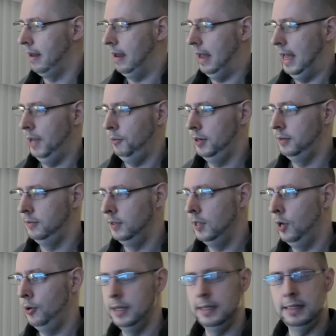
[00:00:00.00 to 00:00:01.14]
I would
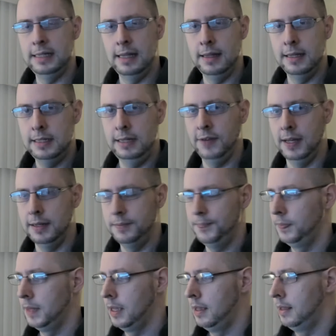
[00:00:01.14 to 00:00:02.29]
load into this event.
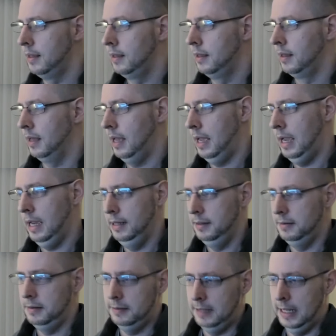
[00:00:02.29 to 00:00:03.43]

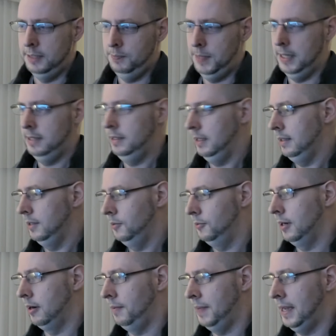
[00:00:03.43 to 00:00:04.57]
And that's basically
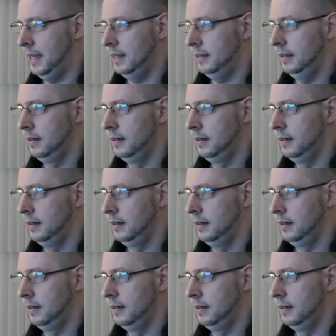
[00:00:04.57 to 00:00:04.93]
where I'm at.